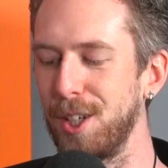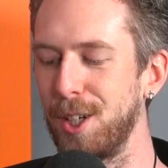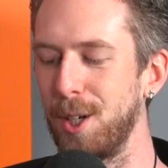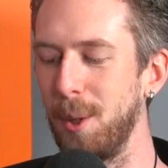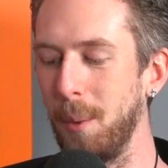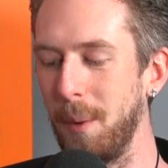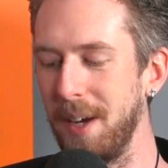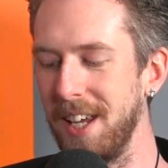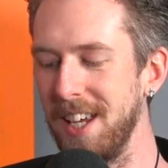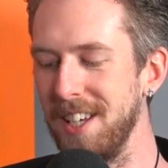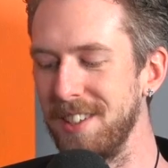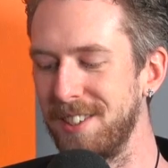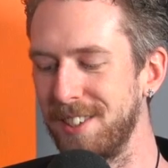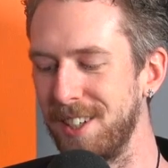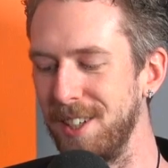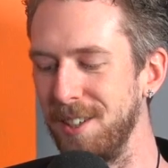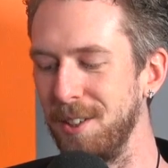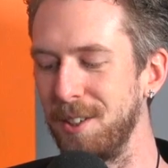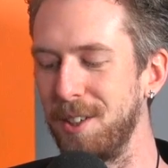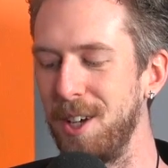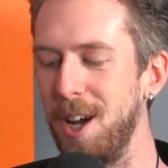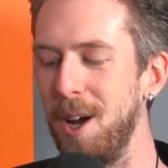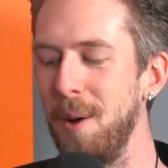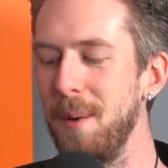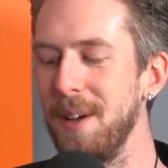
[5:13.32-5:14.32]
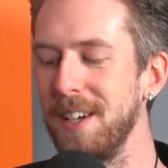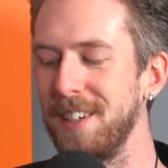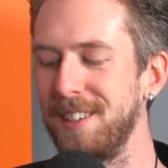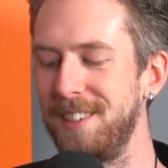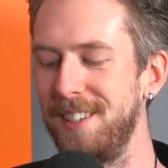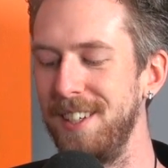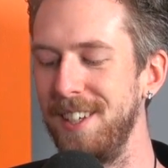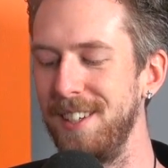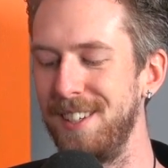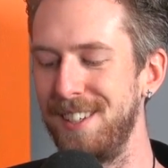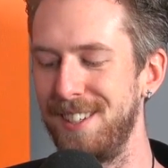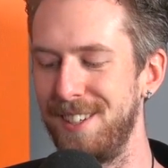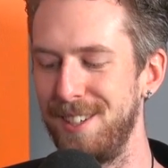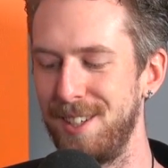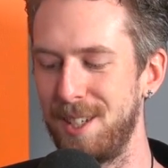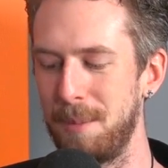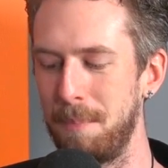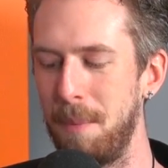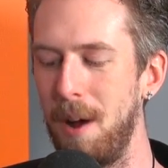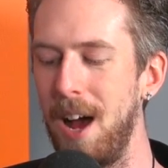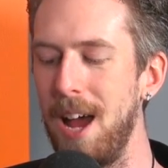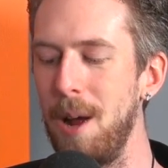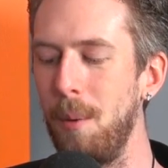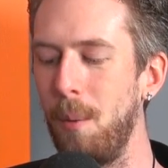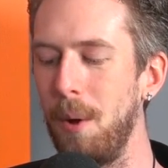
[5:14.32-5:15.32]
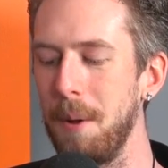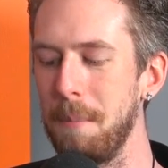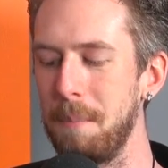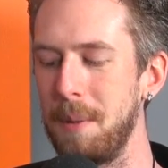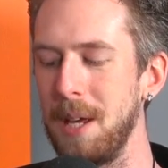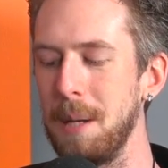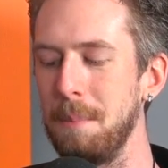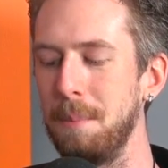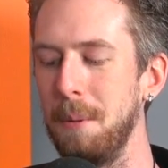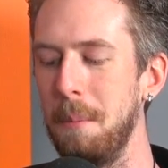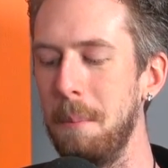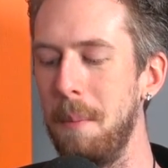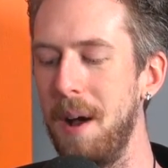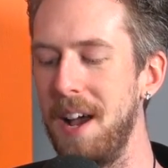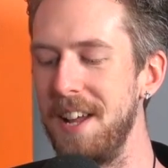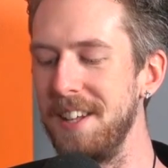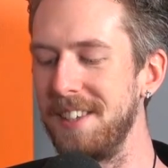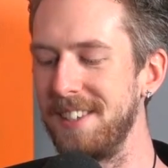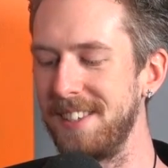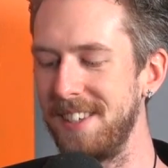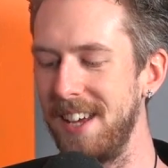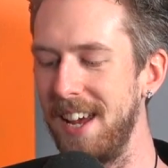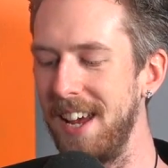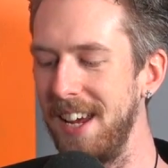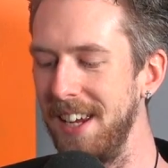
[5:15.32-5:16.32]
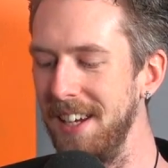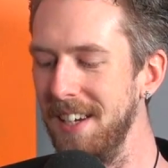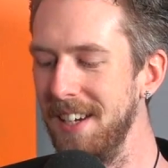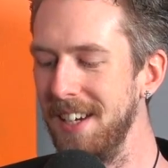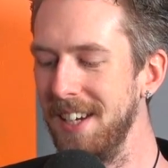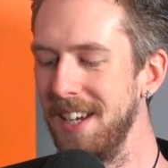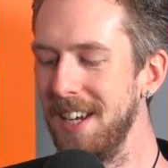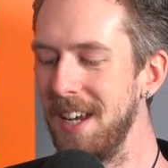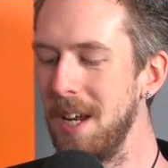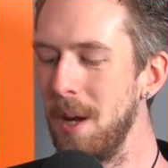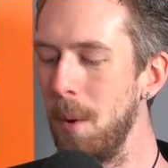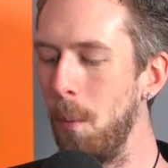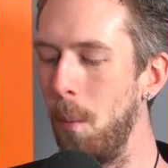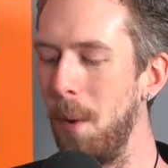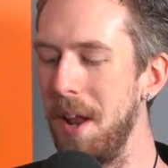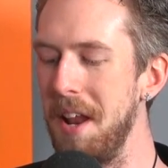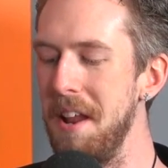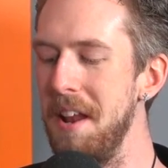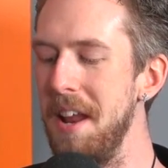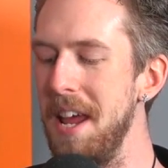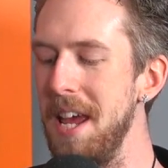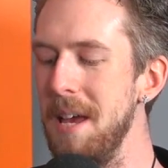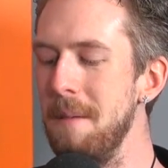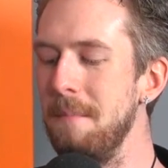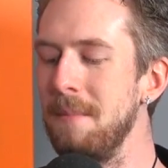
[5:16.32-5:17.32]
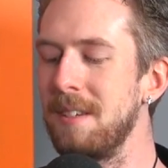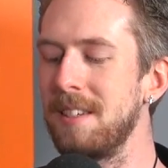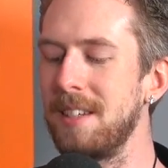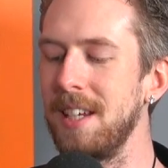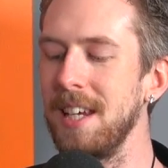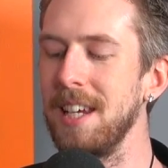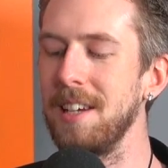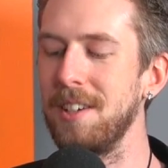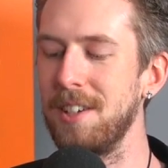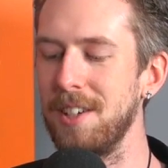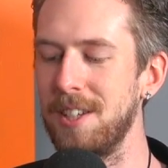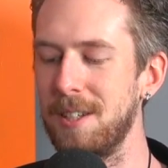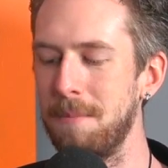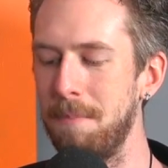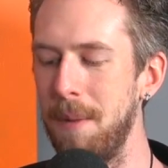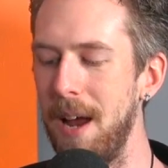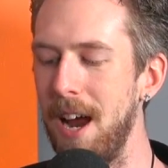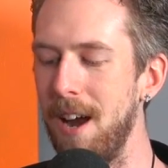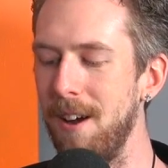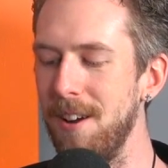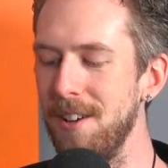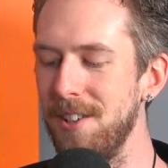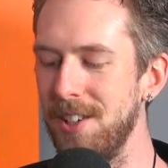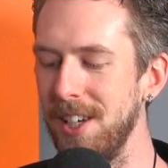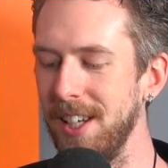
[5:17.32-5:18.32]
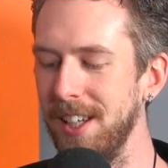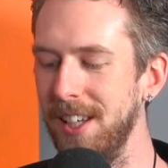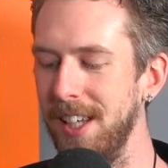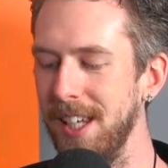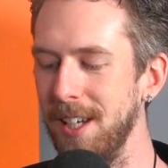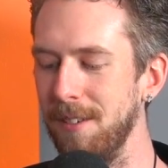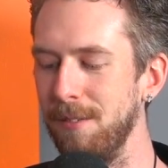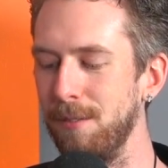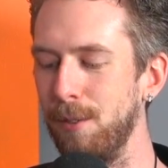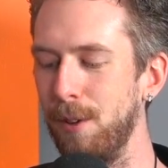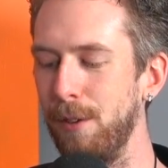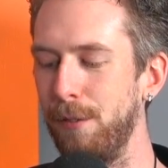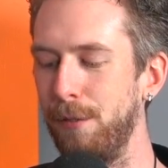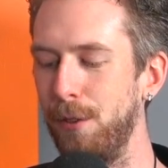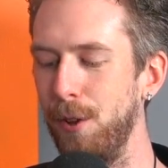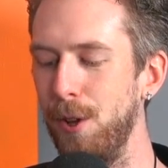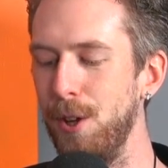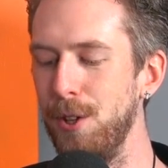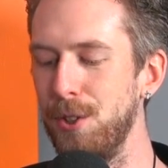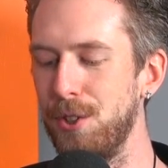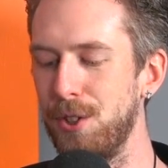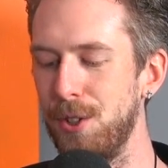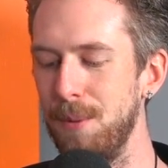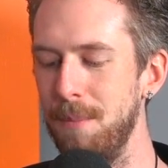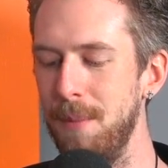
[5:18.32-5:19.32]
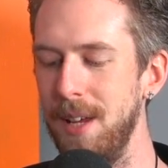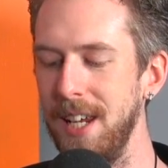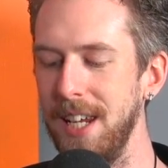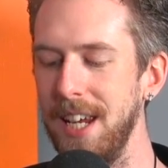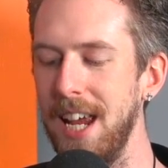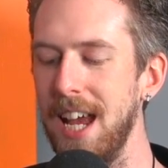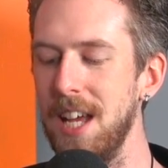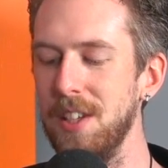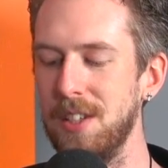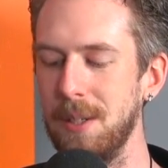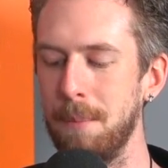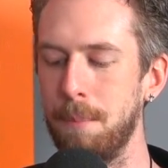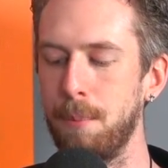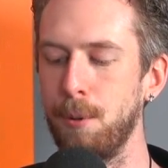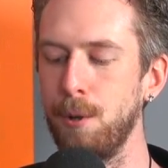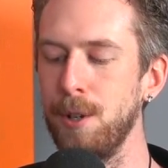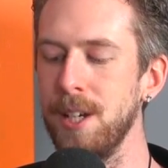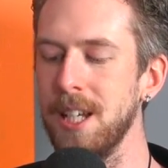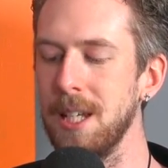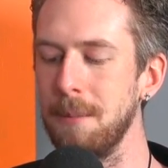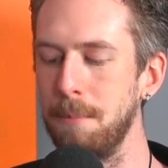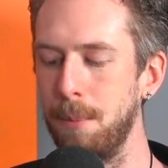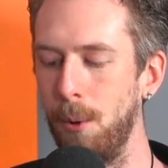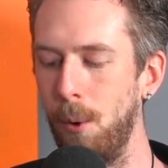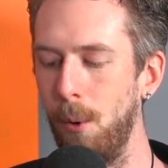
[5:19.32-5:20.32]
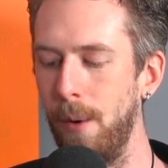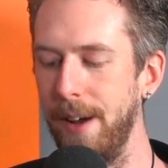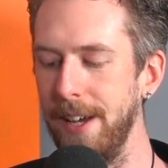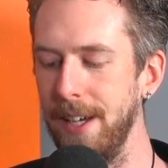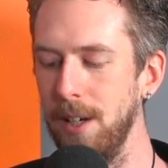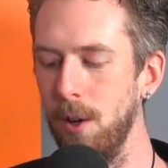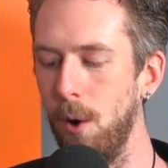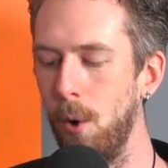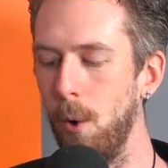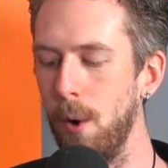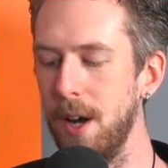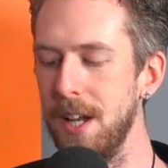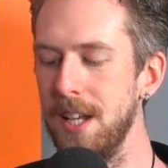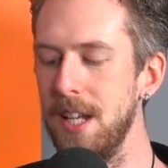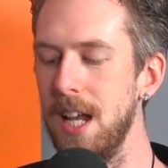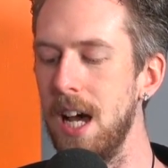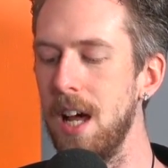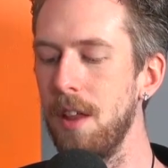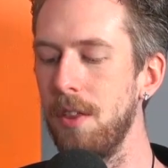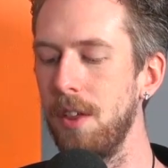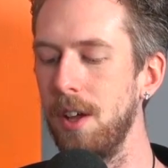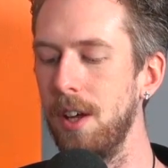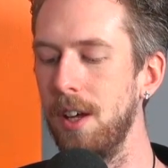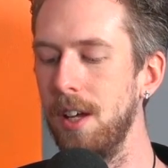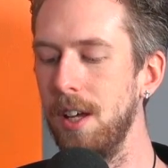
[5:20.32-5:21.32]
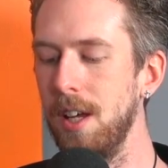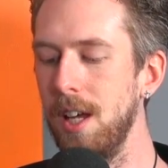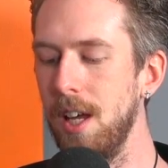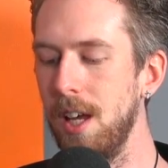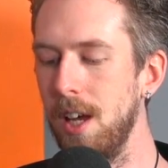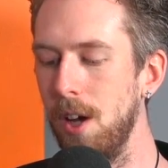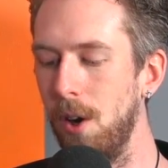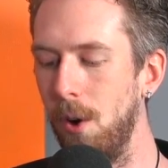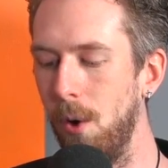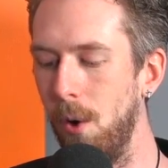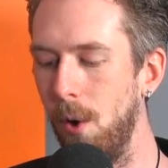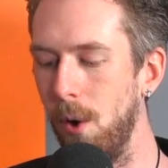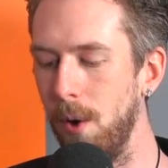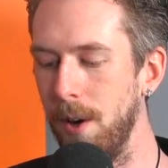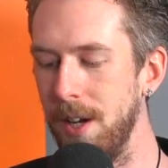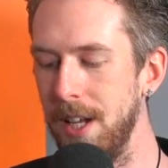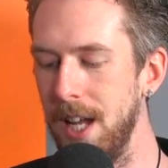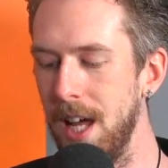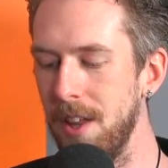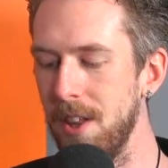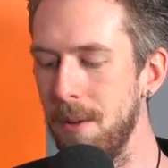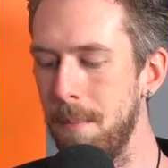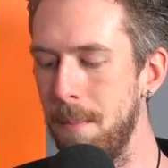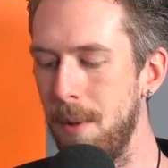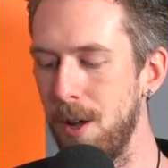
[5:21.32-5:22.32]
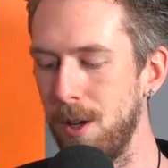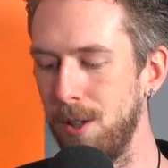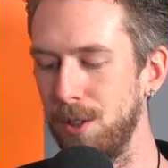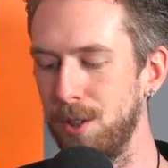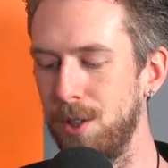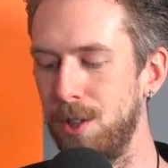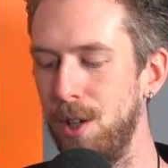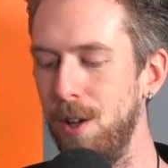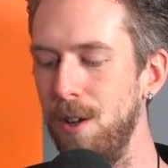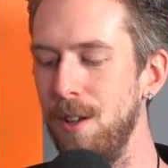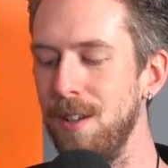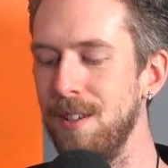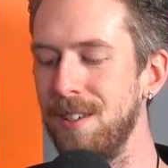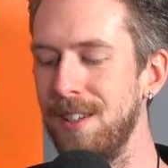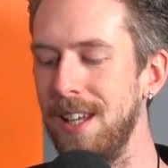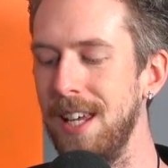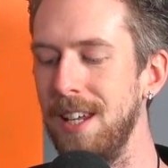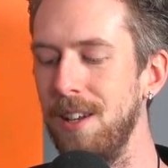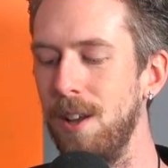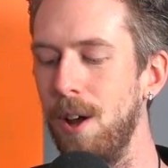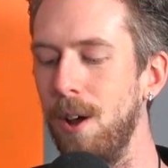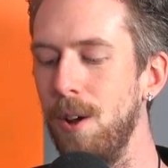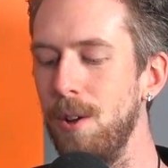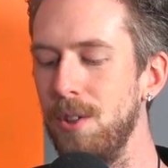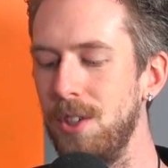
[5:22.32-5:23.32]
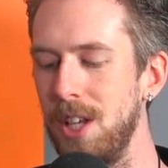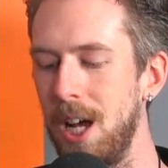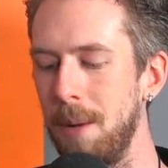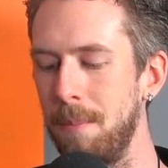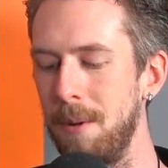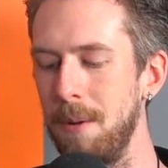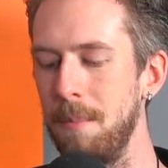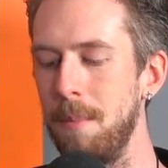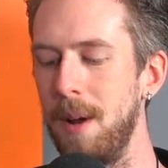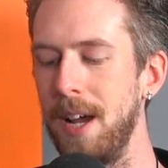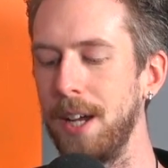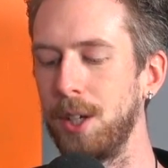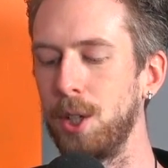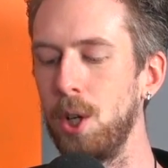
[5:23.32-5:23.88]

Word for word: careers can coexist despite what people might say. When an MC disparagingly refers to me as a pretty boy or another model turns their nose up at my